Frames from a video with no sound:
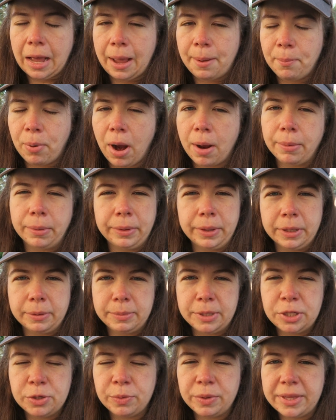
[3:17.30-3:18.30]
I'm probably gonna
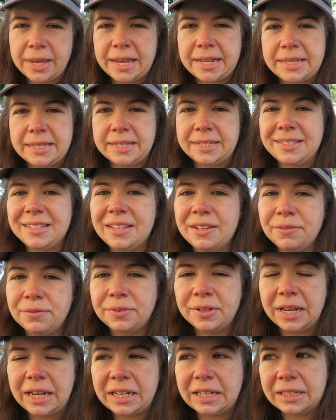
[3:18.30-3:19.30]
be doing that this
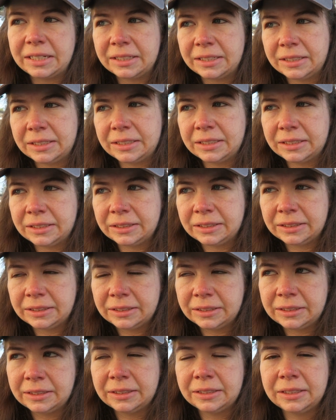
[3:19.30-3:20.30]
evening.
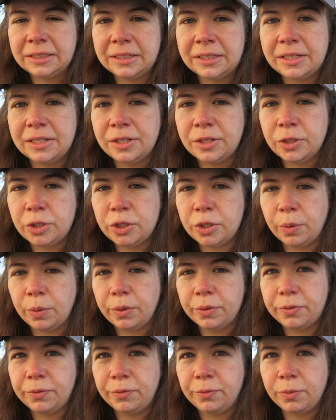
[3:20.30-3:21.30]

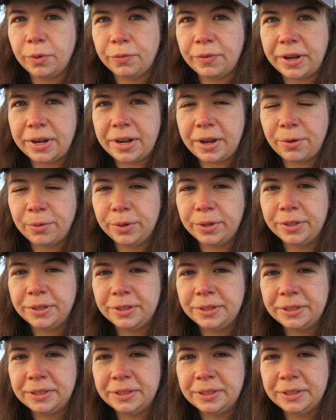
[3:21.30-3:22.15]
So we'll find out.